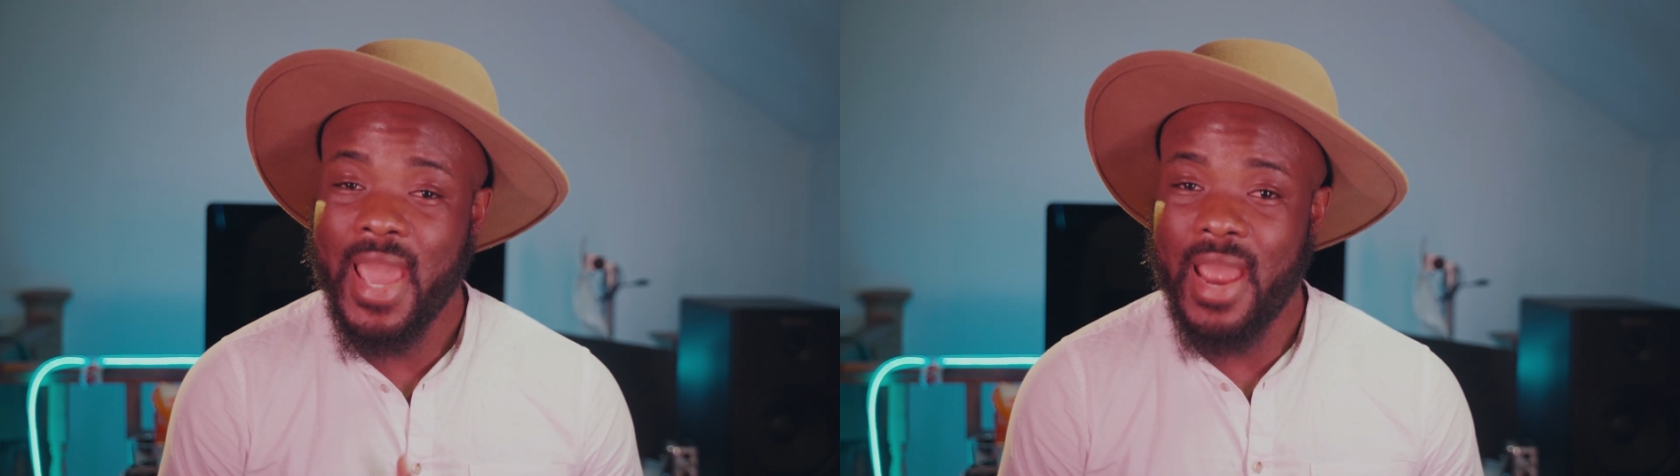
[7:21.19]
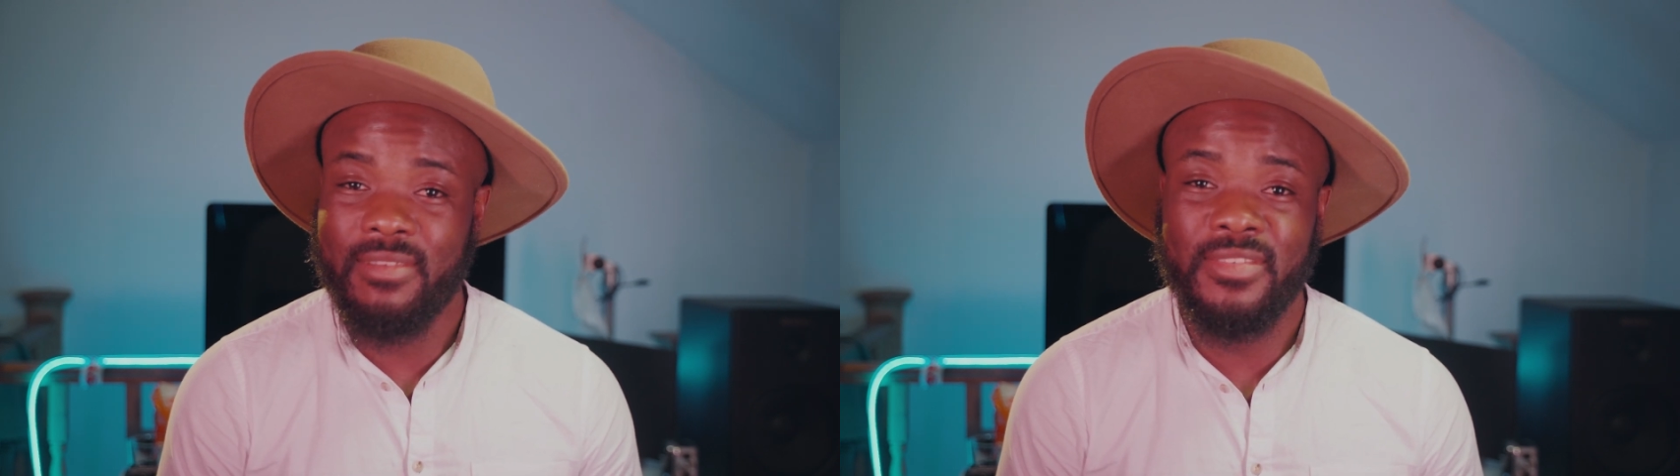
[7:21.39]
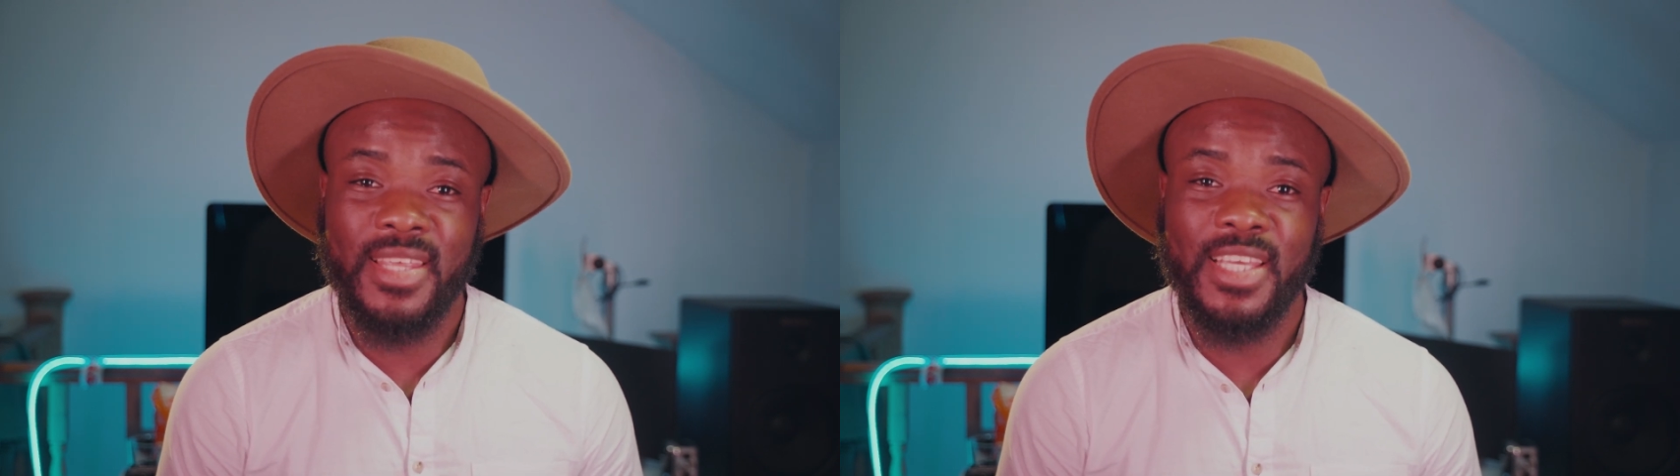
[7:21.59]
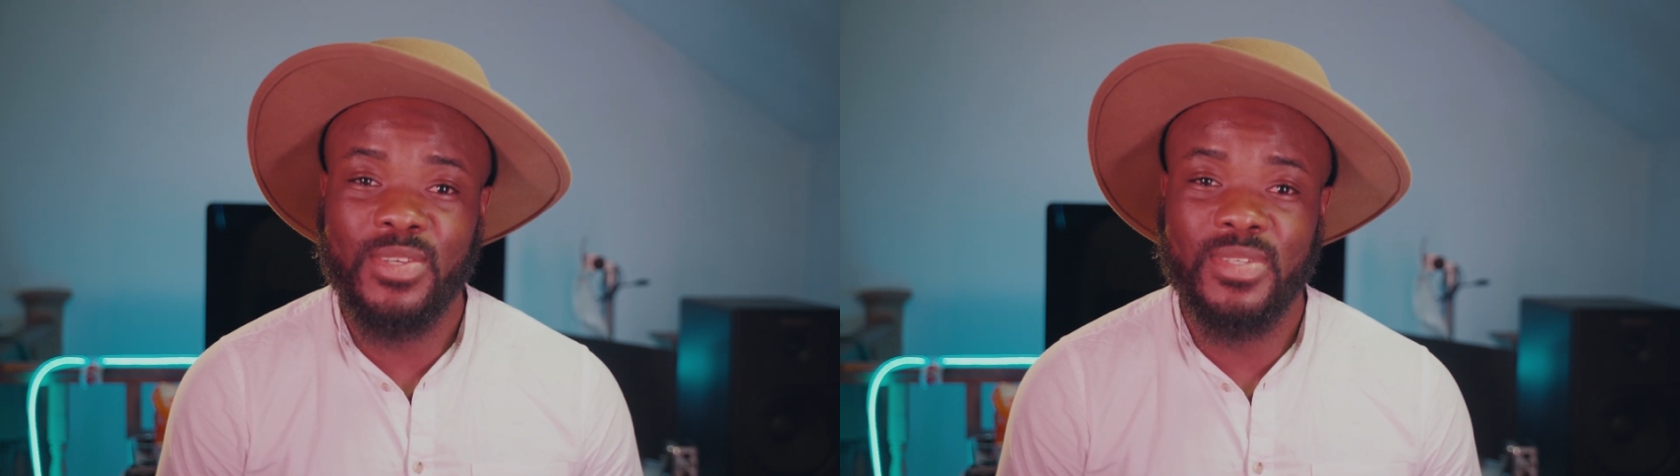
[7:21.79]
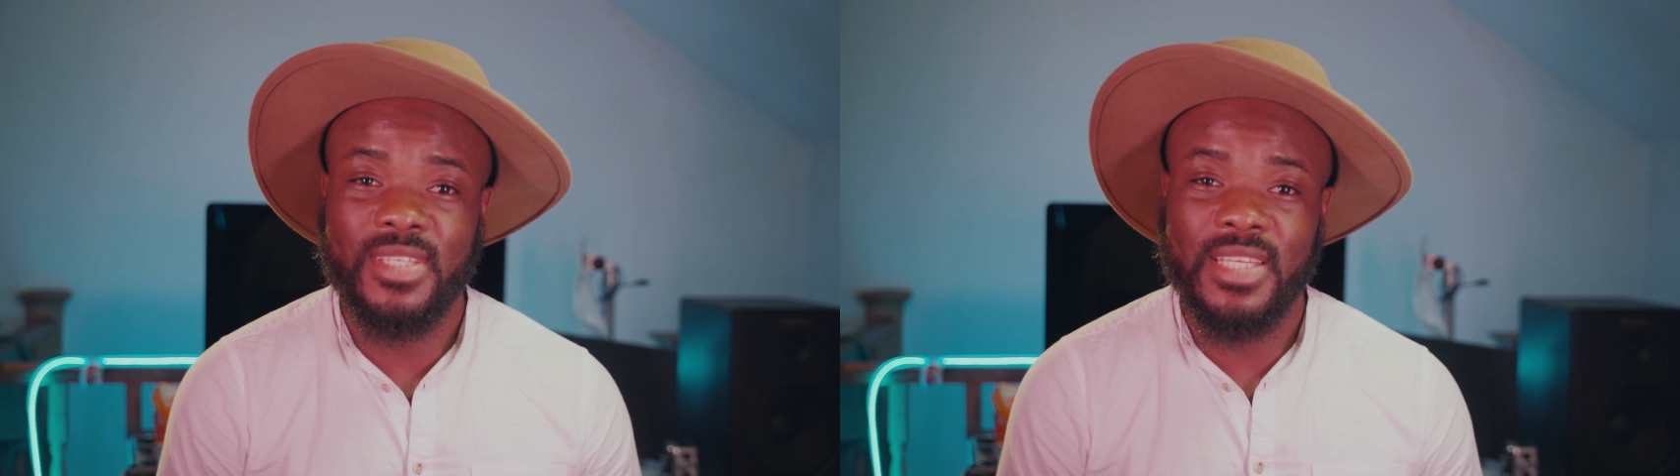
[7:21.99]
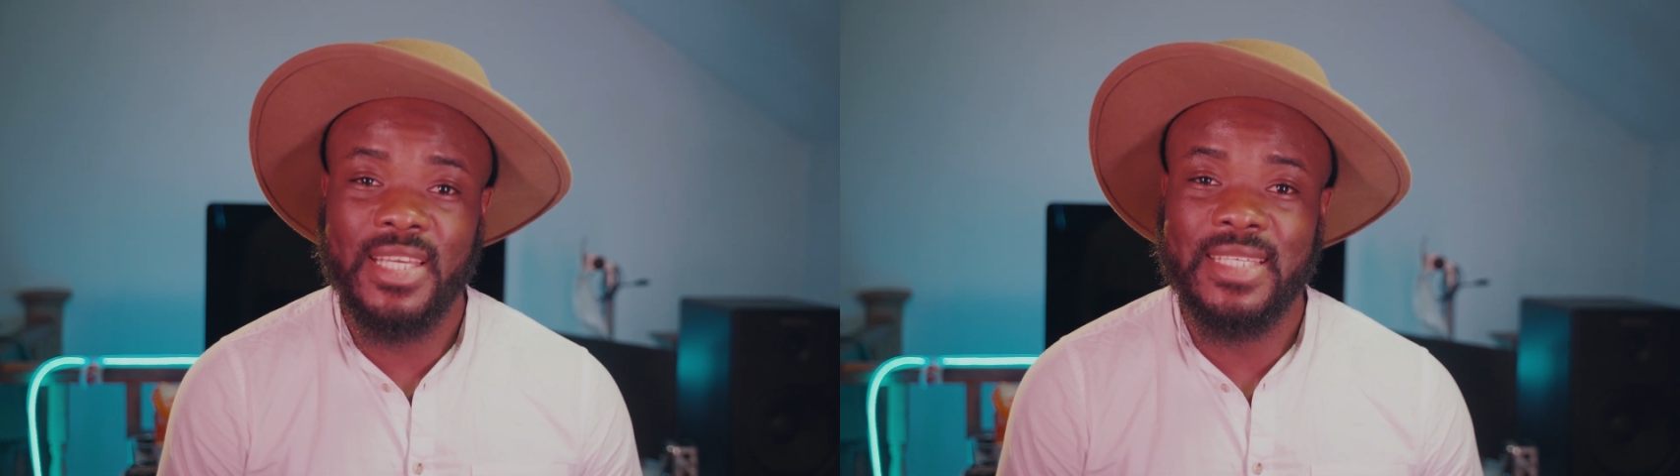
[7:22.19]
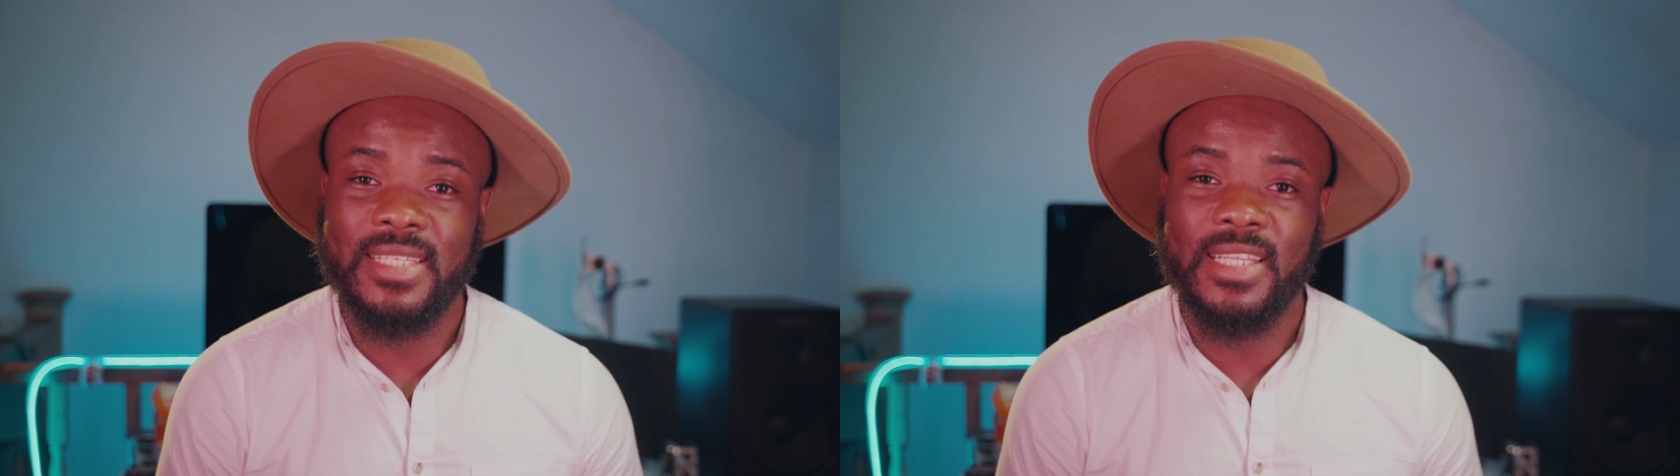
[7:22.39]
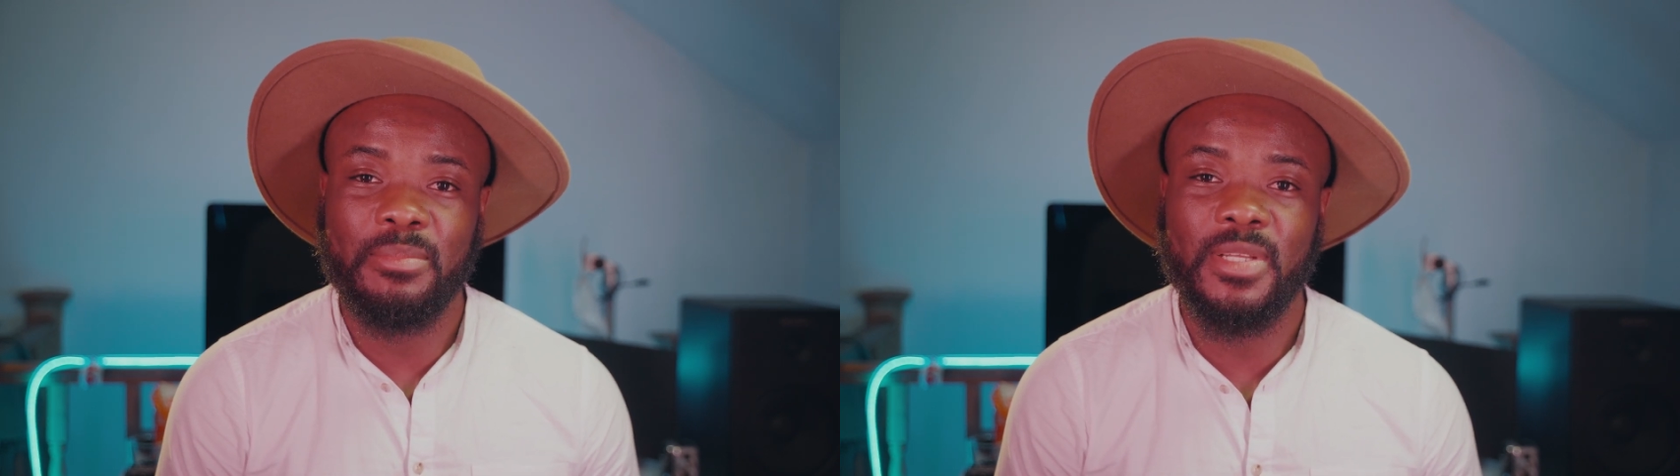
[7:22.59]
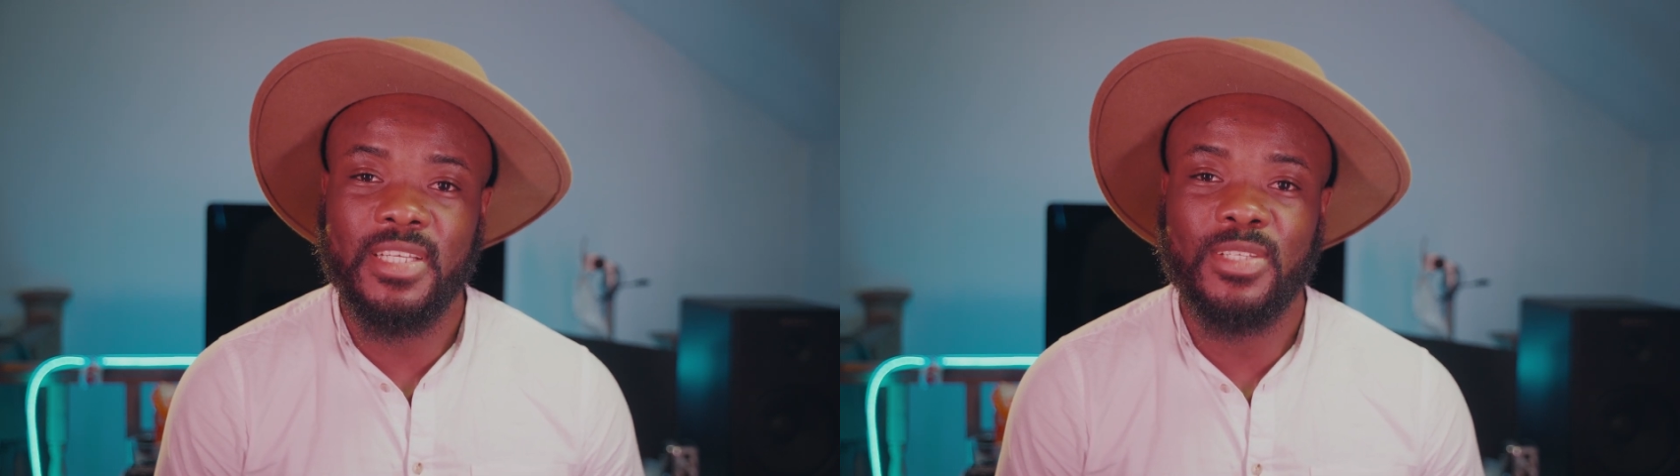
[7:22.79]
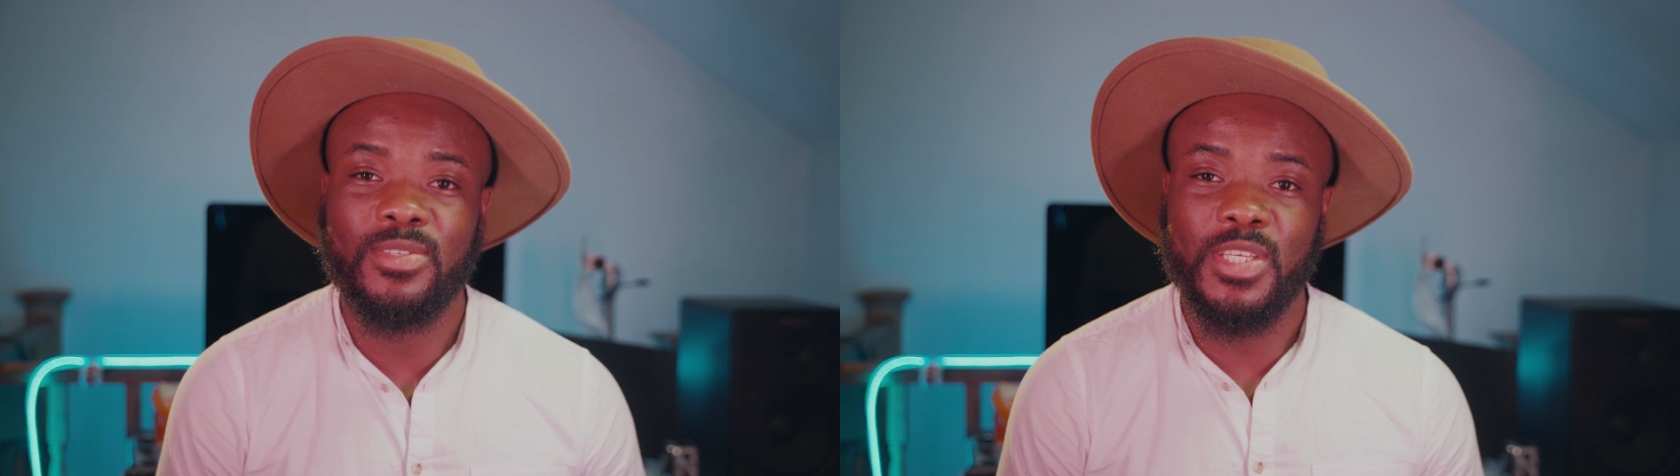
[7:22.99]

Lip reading: everything you see is limited to